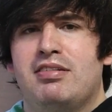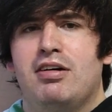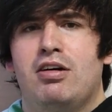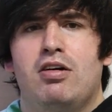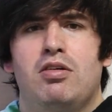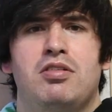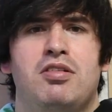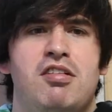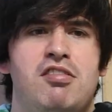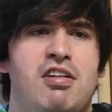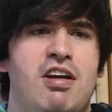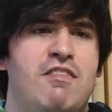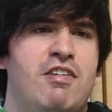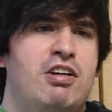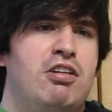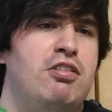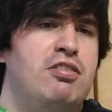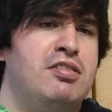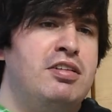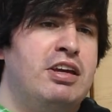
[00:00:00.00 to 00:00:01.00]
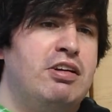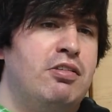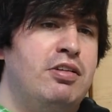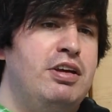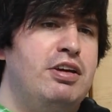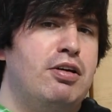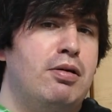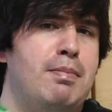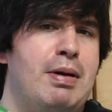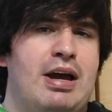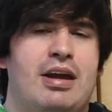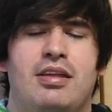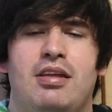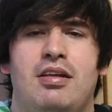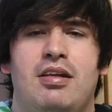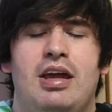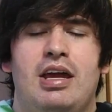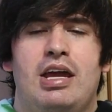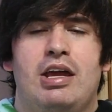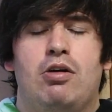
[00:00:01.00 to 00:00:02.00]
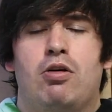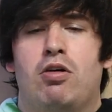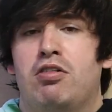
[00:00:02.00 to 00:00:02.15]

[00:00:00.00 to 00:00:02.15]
So did you ever use Nico Nico back in the day,